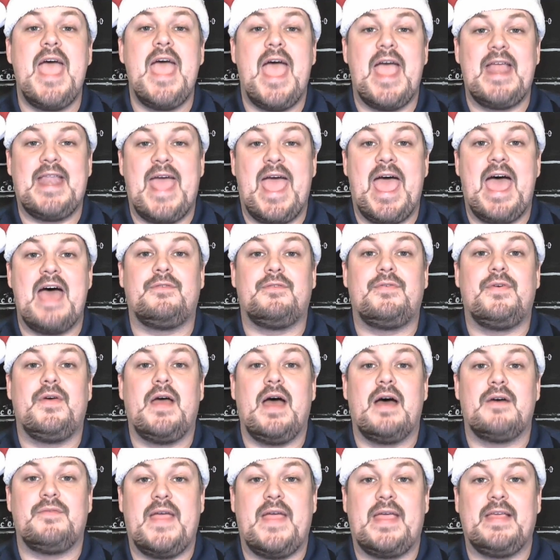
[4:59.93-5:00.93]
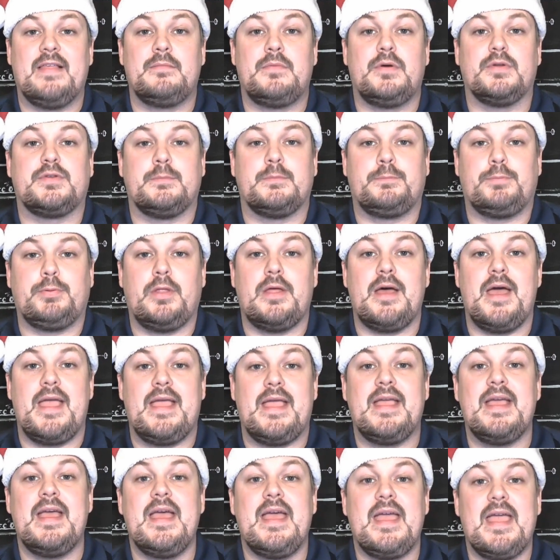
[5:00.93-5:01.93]
and have available to
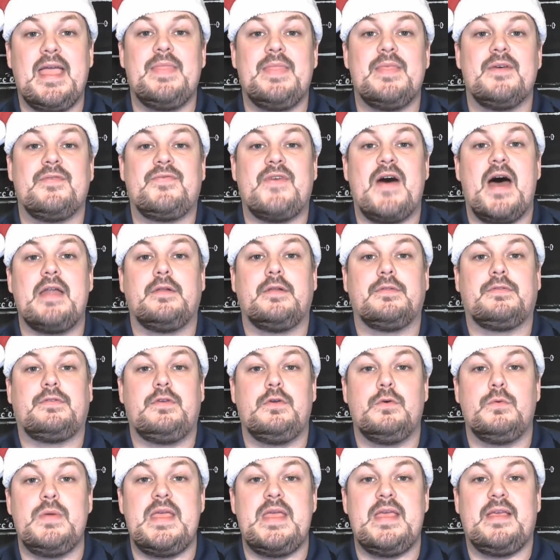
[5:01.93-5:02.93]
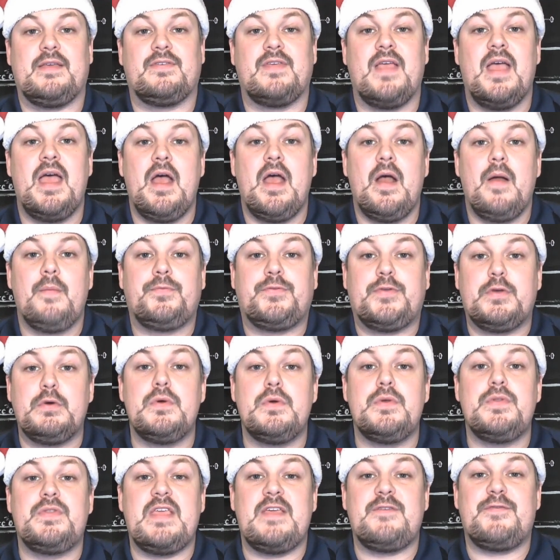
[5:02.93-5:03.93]
play in the final two weeks
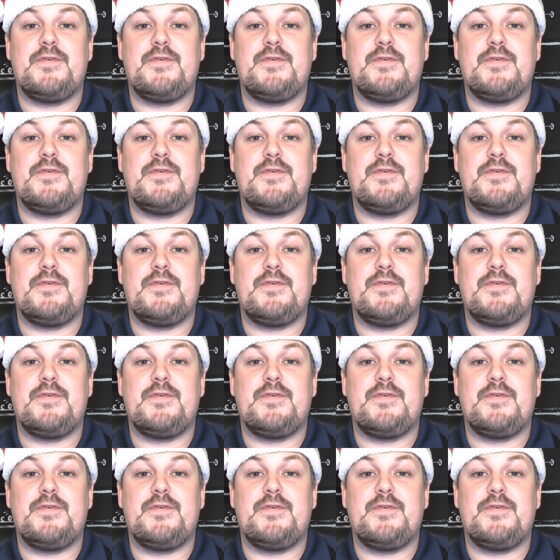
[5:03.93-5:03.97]
two of the